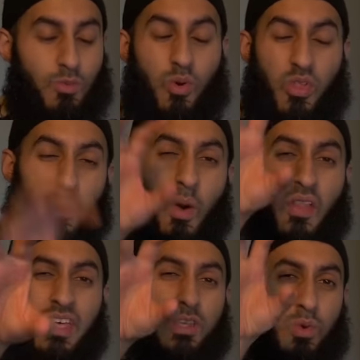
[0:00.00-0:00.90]
Well, the
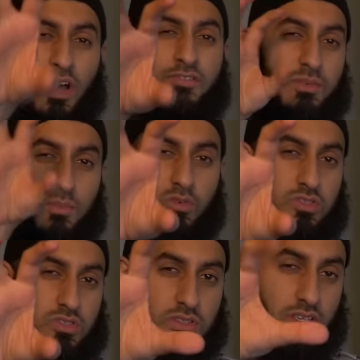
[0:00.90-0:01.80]
one that you love the
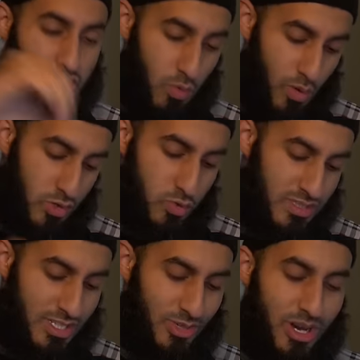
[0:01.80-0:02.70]
most is the one
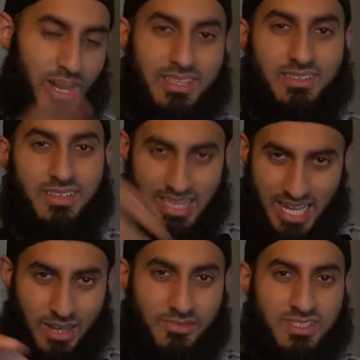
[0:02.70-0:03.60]
who's in your heart.
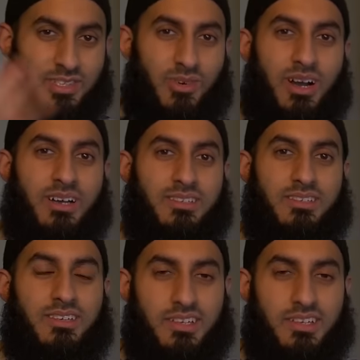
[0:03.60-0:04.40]
Their love is in your heart.